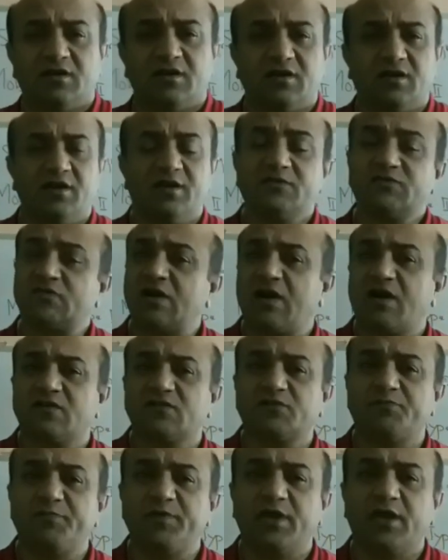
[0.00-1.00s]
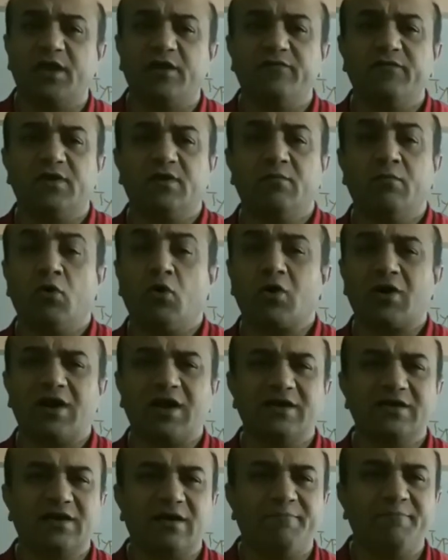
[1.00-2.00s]
It starts behaving more
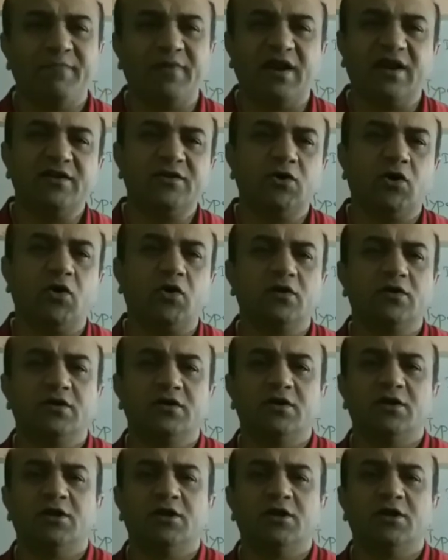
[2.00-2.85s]
like a mad dog